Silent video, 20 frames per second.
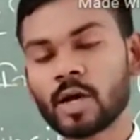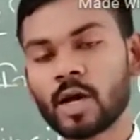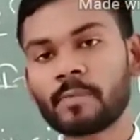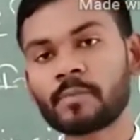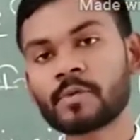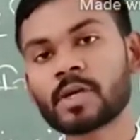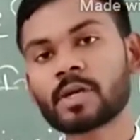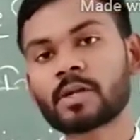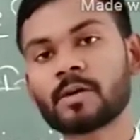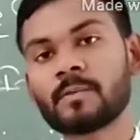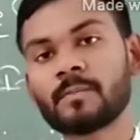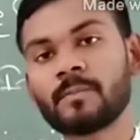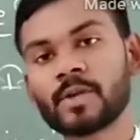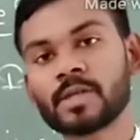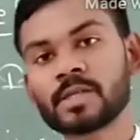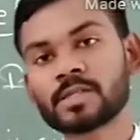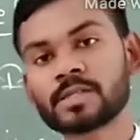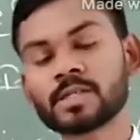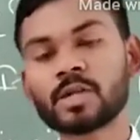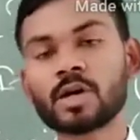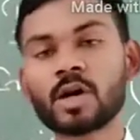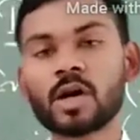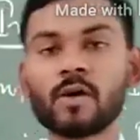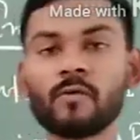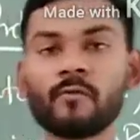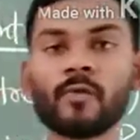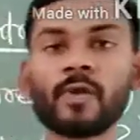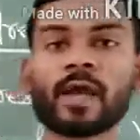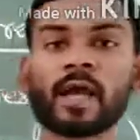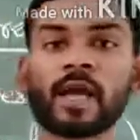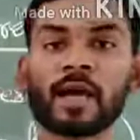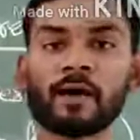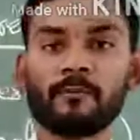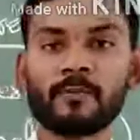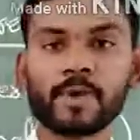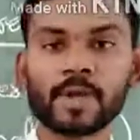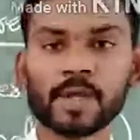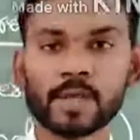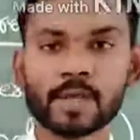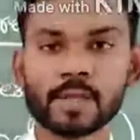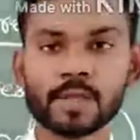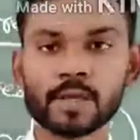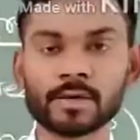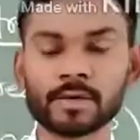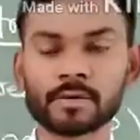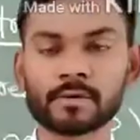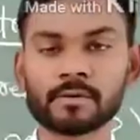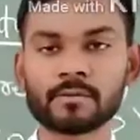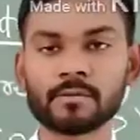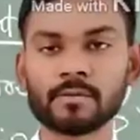after completion of every year,